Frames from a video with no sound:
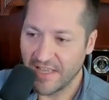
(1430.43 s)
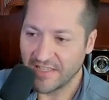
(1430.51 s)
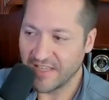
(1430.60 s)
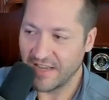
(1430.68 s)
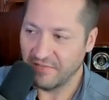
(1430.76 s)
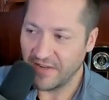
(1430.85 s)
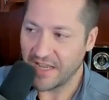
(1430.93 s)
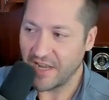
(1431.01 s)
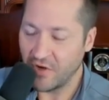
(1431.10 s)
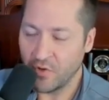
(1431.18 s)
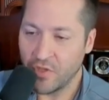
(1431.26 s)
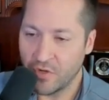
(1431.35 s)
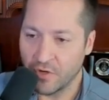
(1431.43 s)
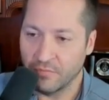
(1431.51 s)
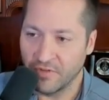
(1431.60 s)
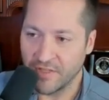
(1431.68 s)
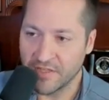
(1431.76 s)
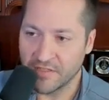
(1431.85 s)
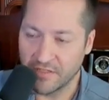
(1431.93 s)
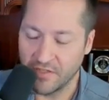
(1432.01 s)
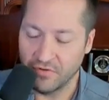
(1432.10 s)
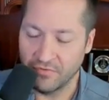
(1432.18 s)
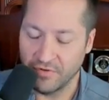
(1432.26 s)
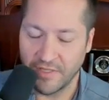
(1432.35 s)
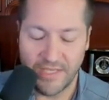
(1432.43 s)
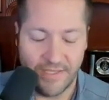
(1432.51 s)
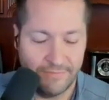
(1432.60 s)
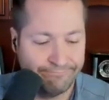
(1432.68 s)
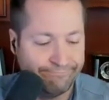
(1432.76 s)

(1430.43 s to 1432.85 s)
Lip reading: saying, Vinny, I know you're really